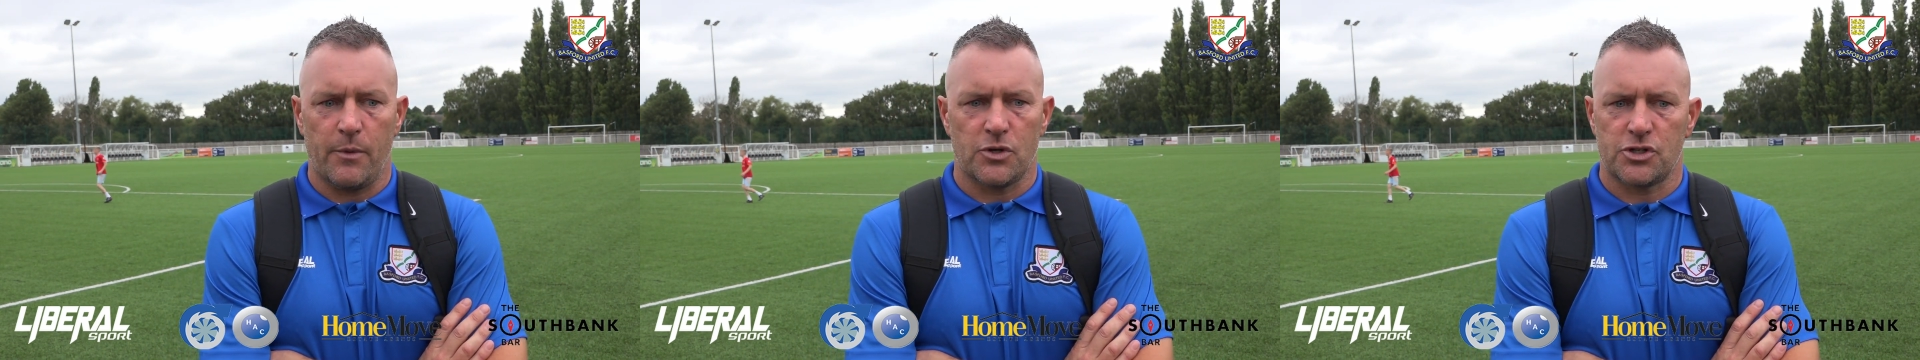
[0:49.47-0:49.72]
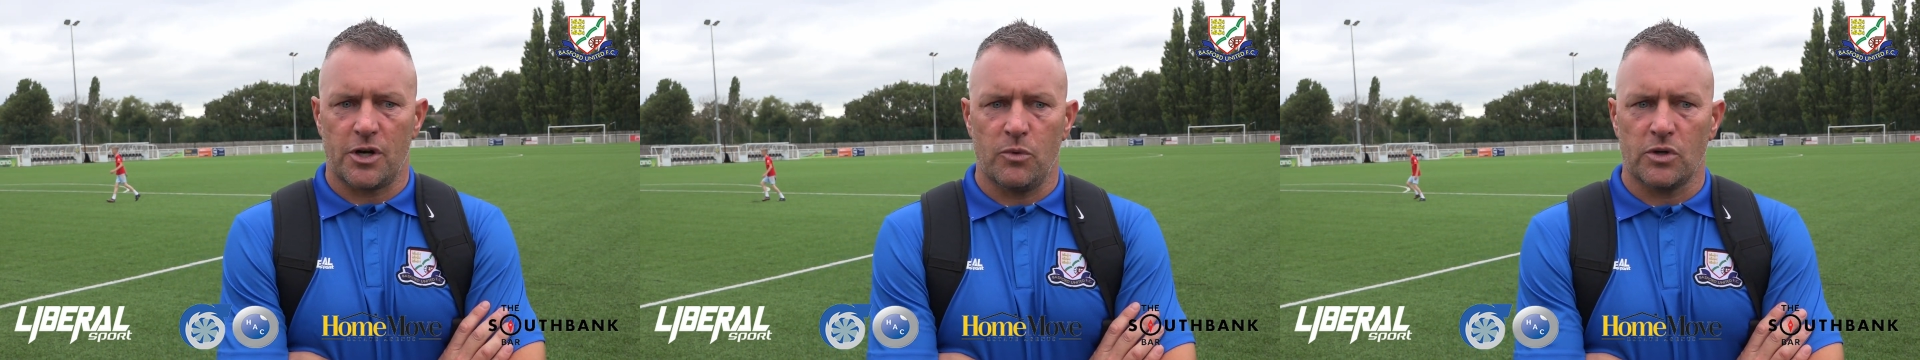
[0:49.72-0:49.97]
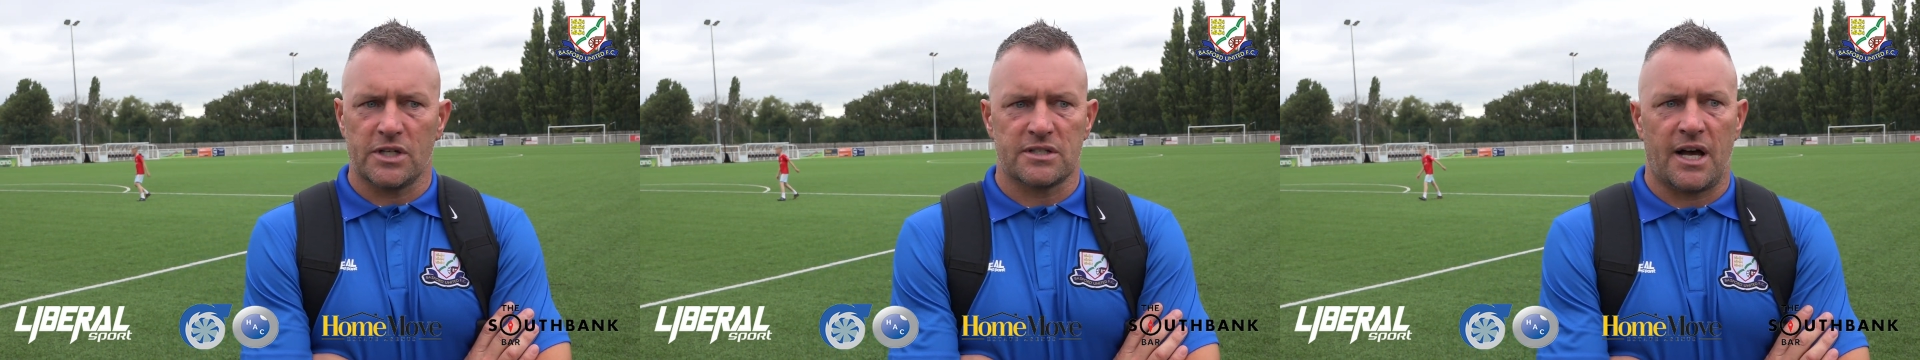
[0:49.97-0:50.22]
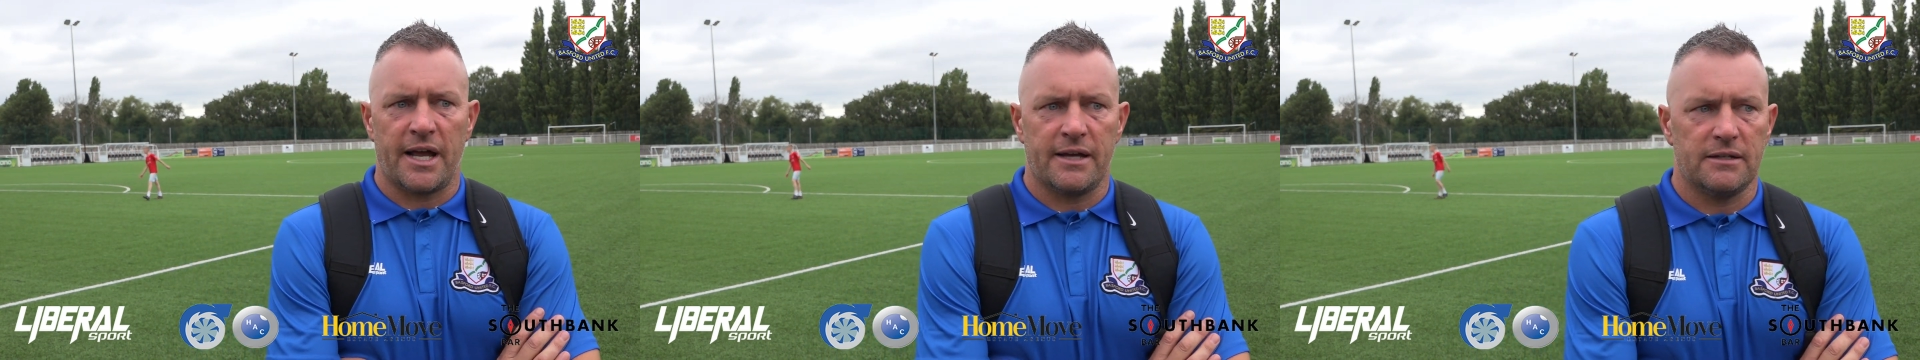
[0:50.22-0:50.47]
we just showed more
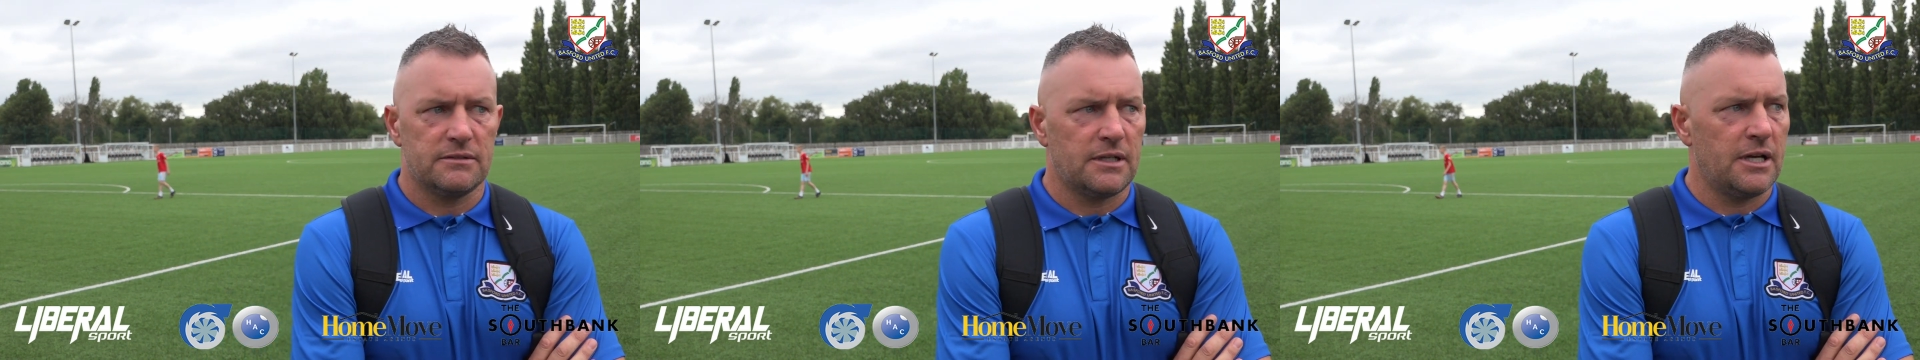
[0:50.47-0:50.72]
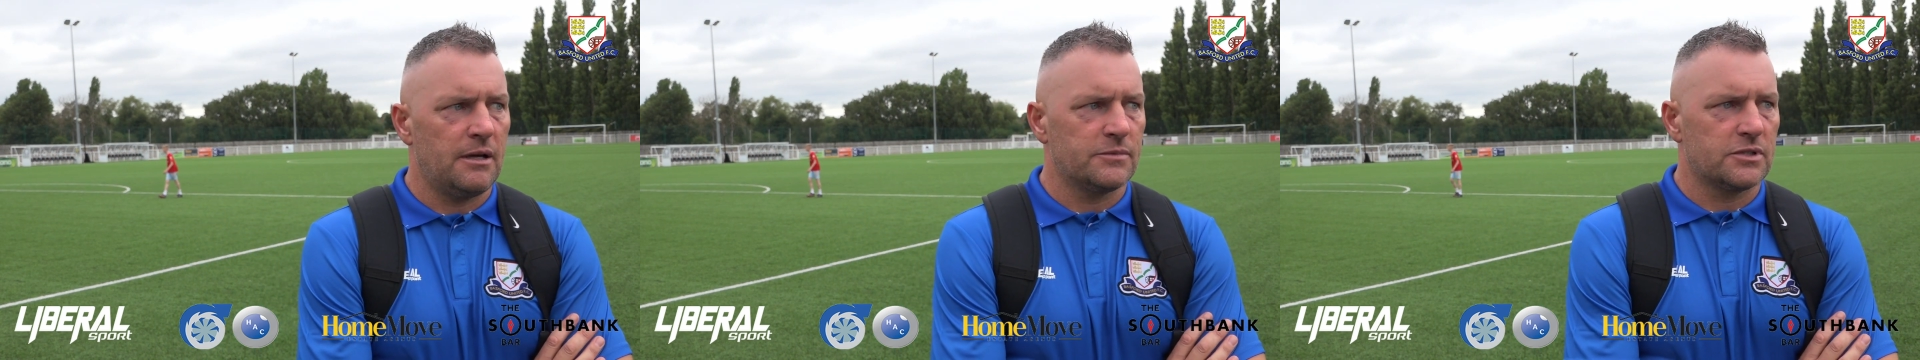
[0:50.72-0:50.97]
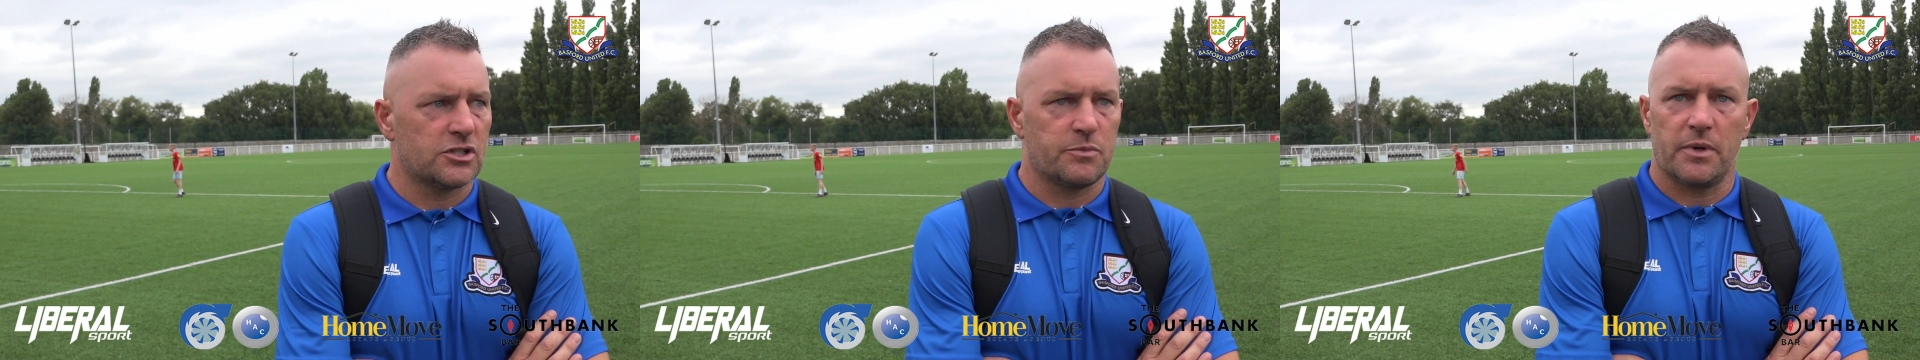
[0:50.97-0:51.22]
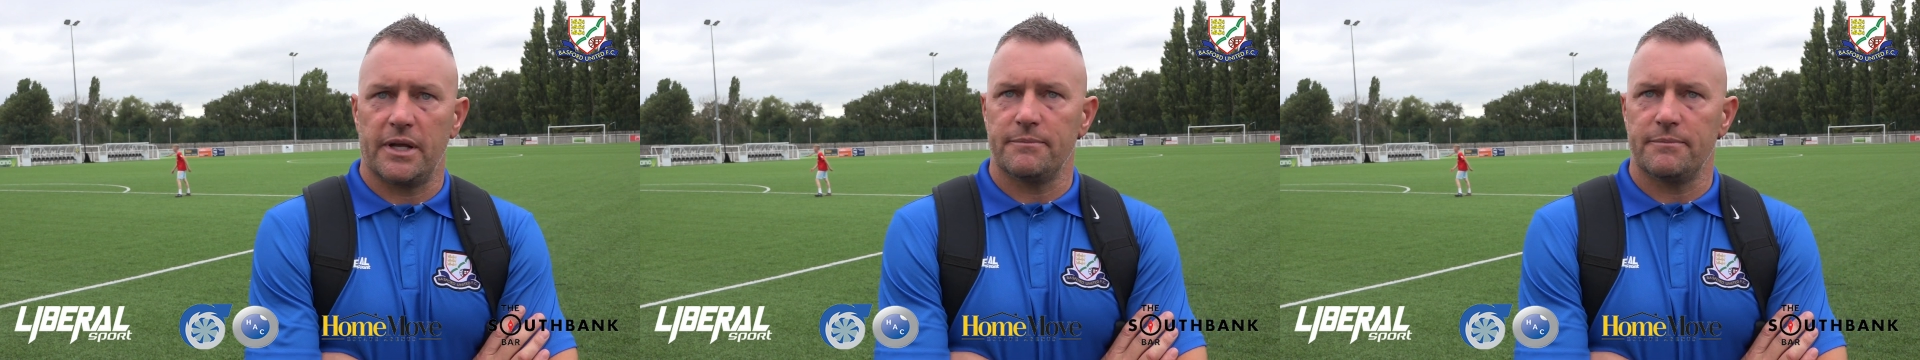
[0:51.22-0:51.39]
desire to split,